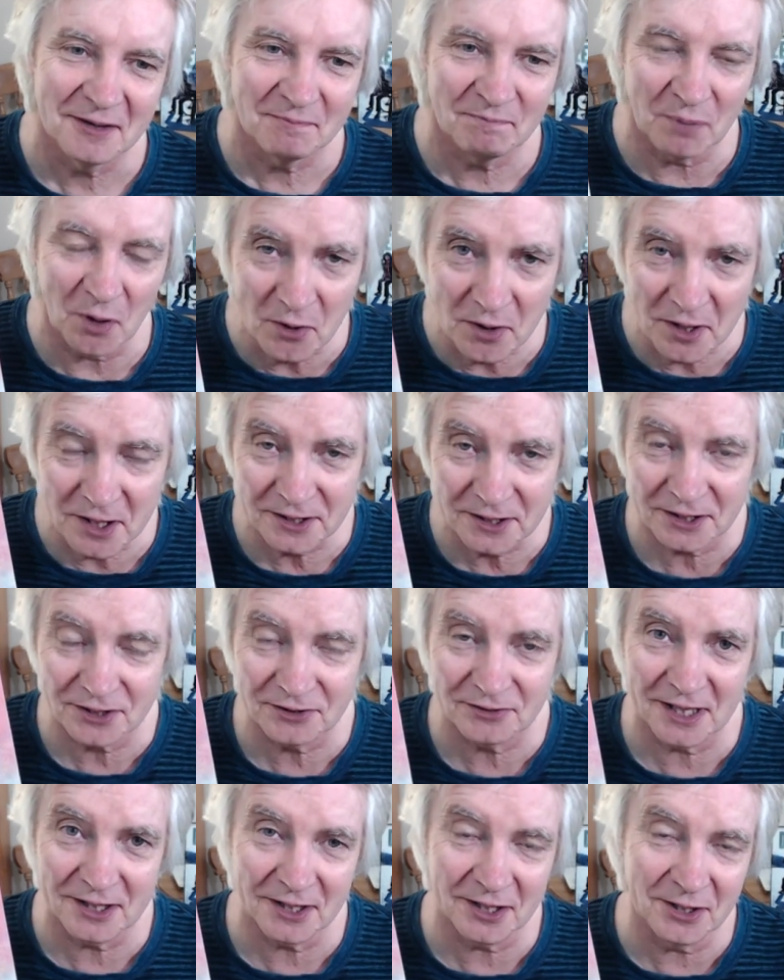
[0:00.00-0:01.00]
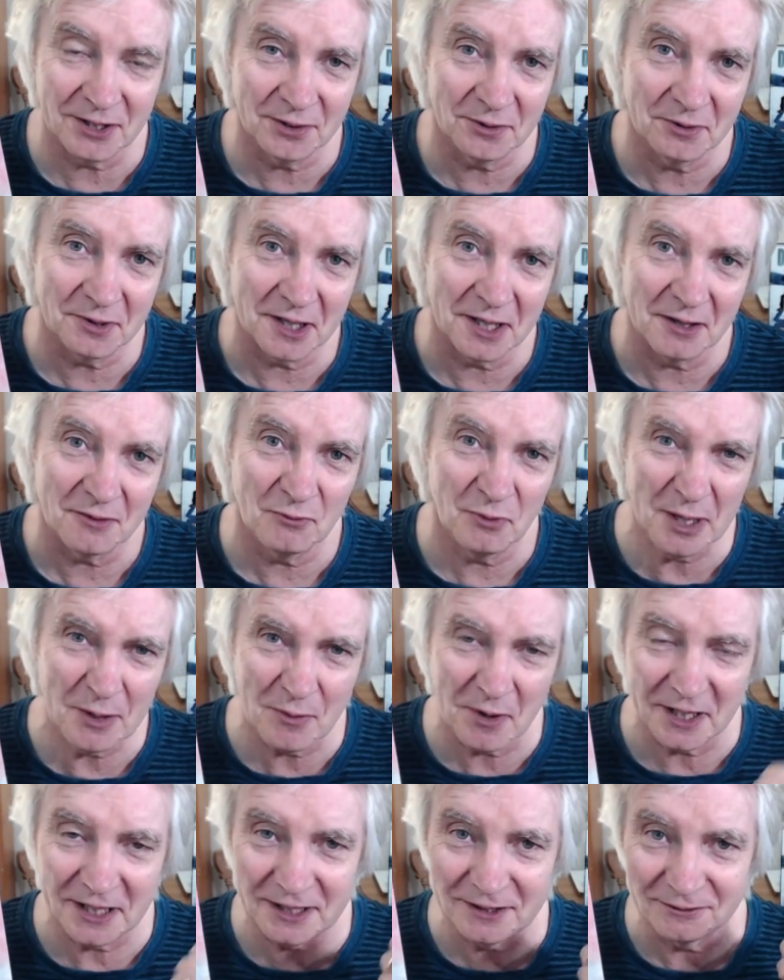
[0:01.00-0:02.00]
punk just around the corner, we
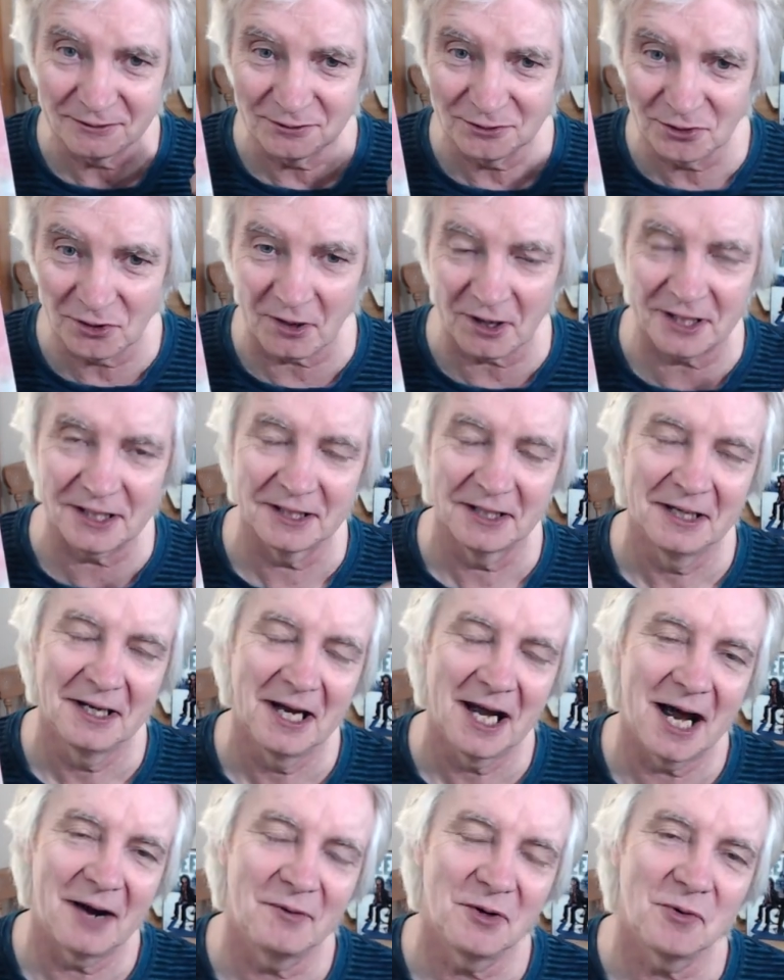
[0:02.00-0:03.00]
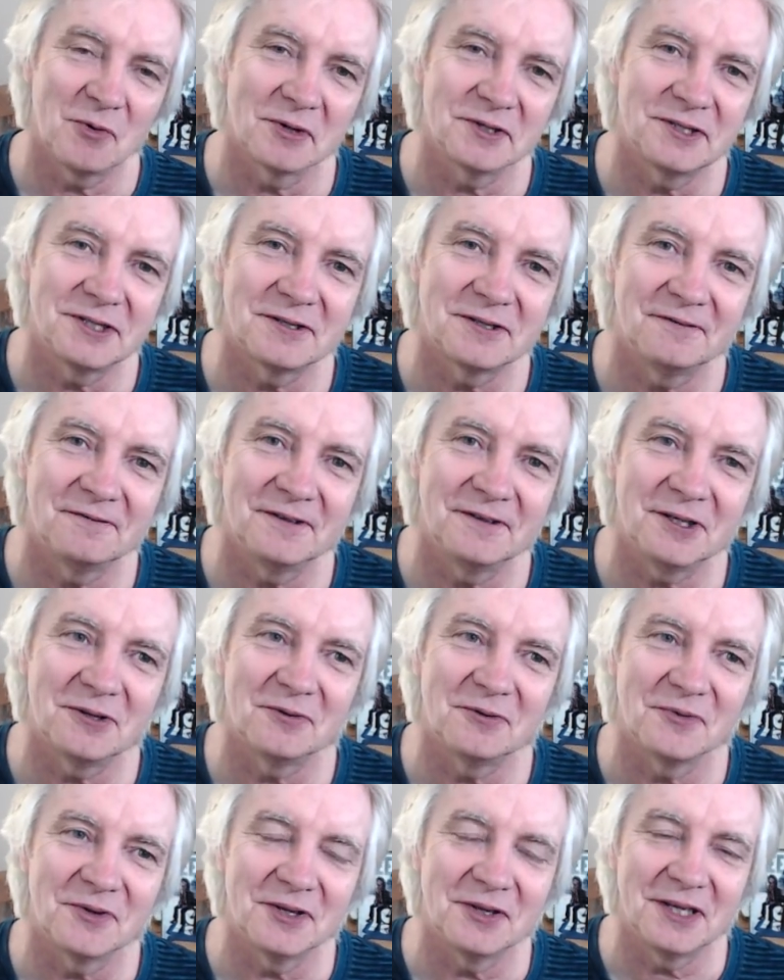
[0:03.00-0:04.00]
wanted rock and we wanted to
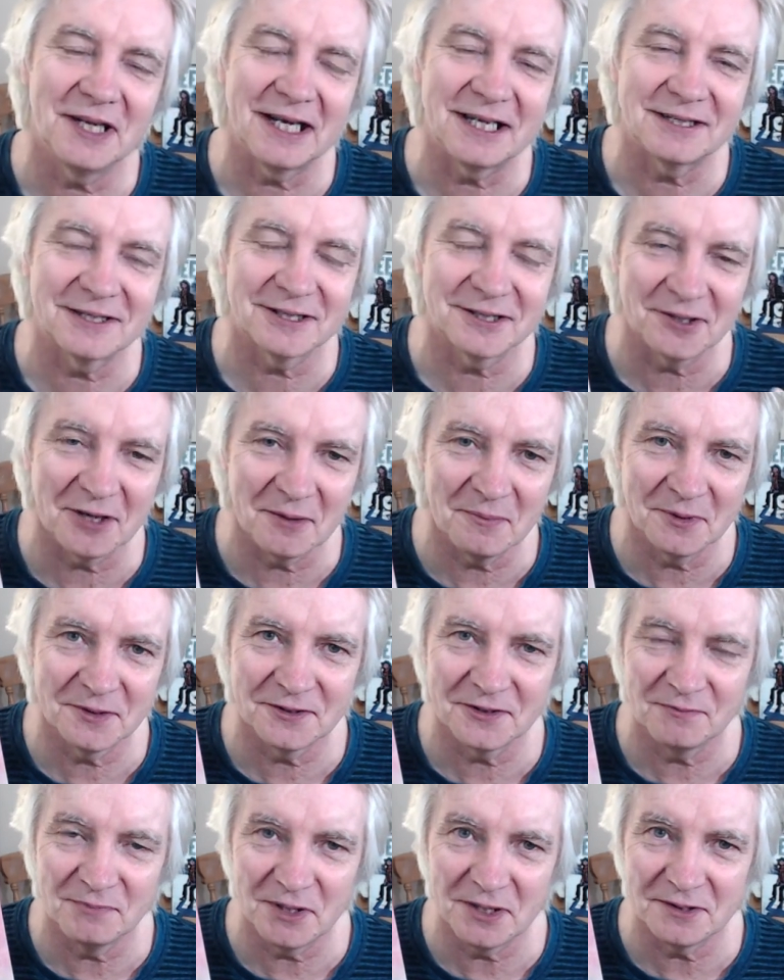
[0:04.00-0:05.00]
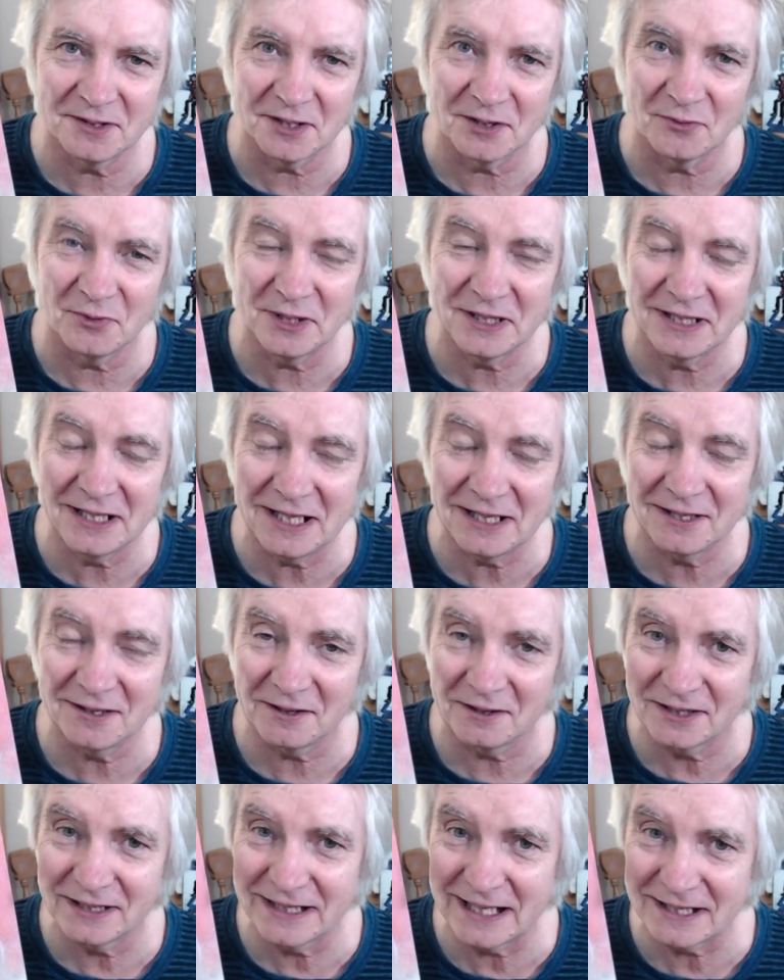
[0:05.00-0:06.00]
feel the excitement of music. We did
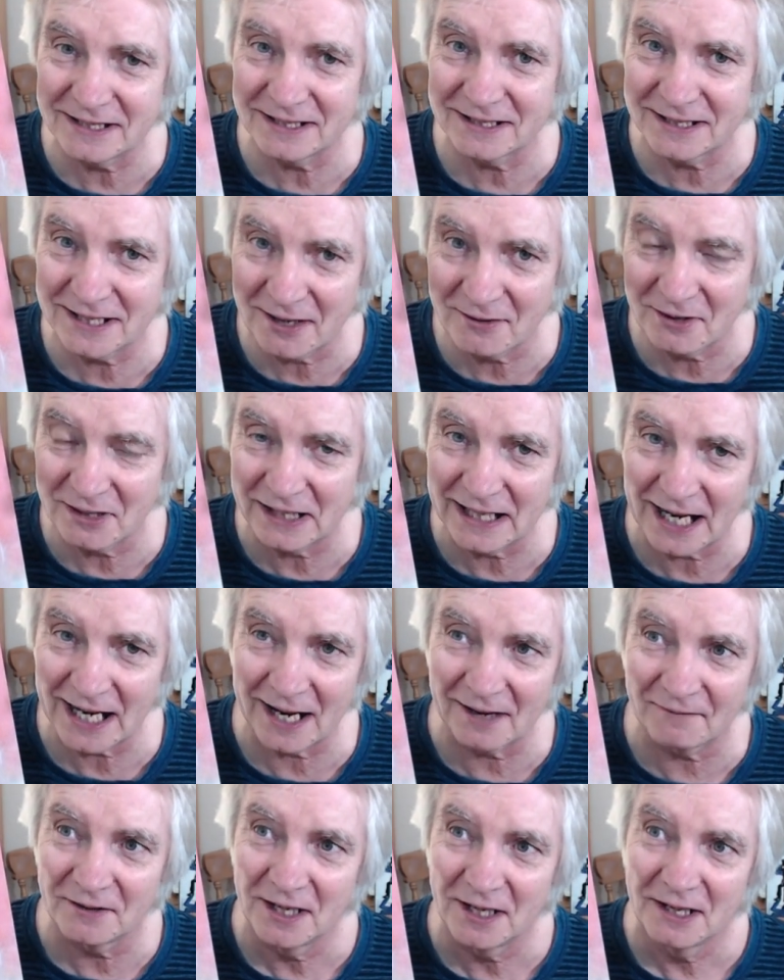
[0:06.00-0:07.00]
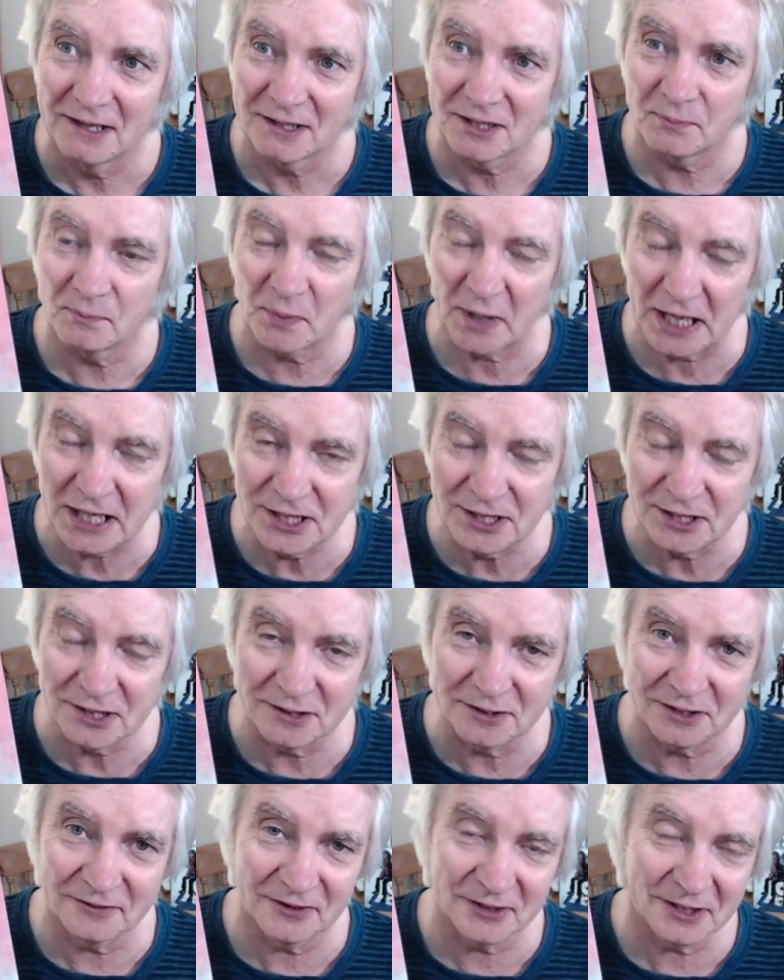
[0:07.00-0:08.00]
not necessarily have the
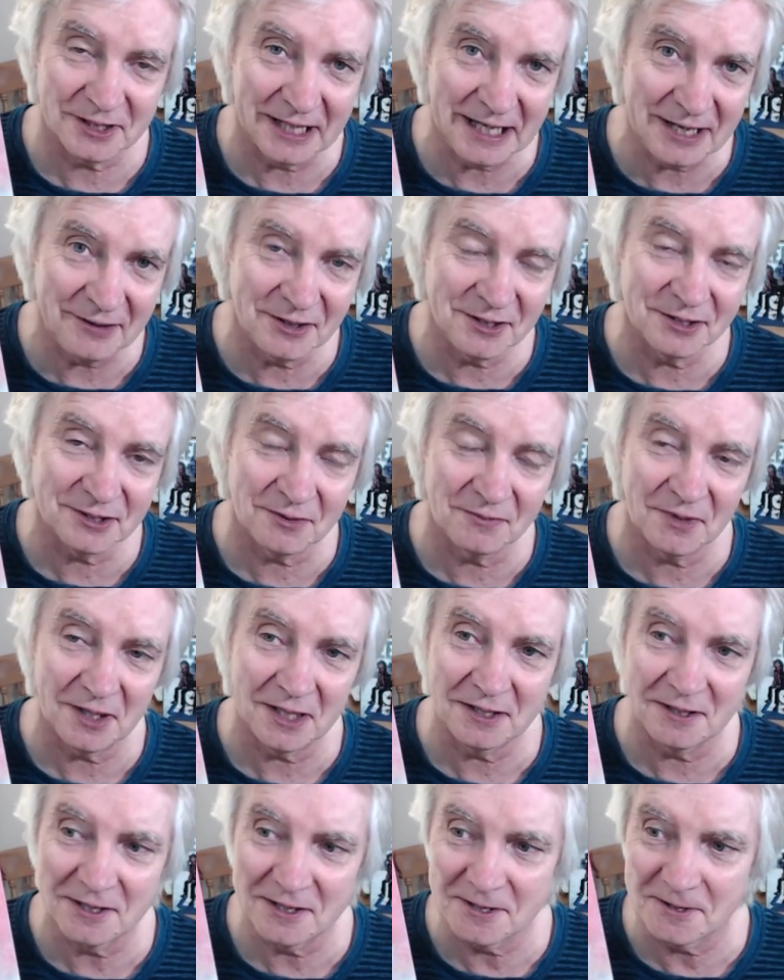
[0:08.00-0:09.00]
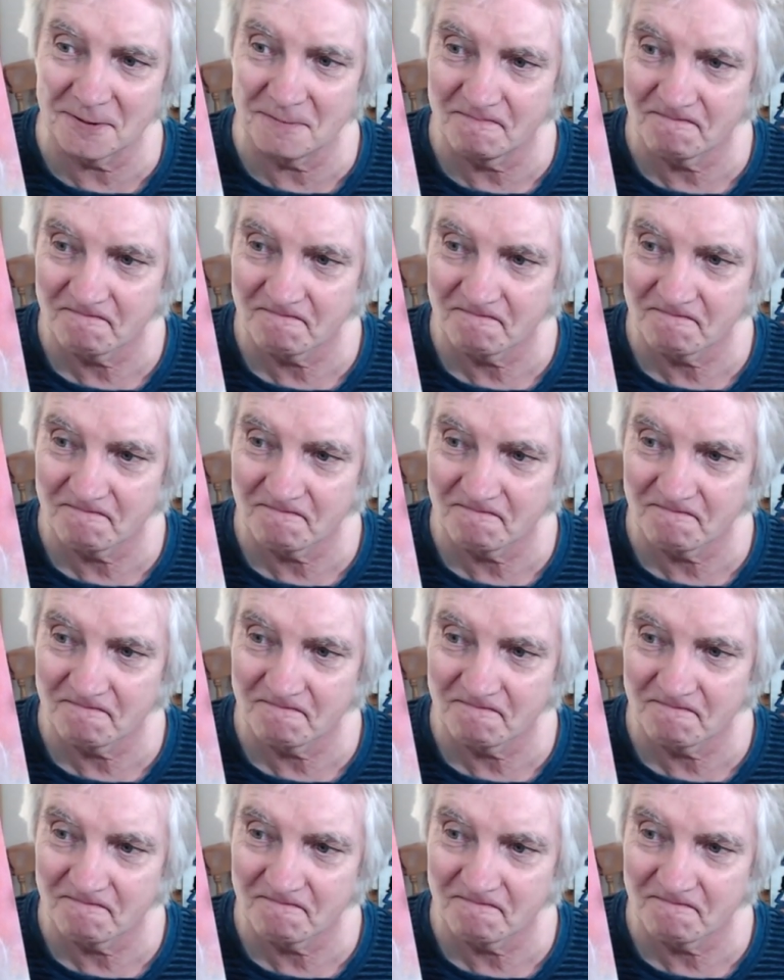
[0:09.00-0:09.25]
patience for hearing something new.